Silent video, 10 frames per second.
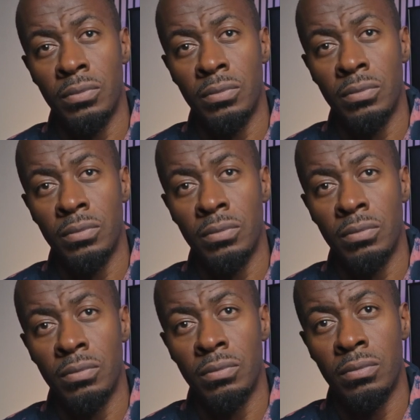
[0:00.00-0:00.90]

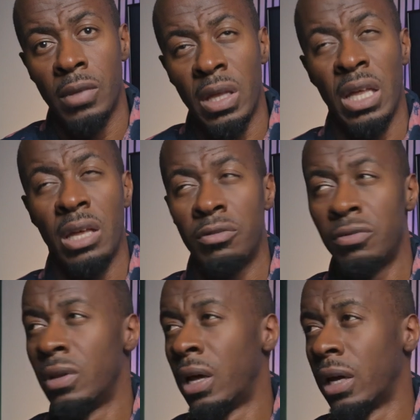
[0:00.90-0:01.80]
I think
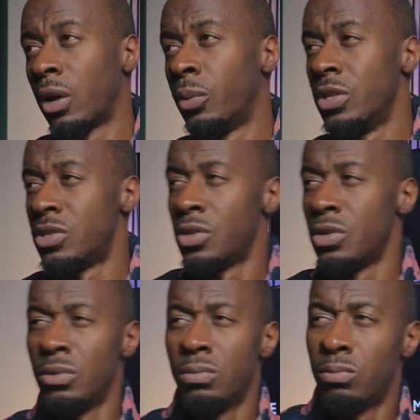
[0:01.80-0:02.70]
if, like, I went to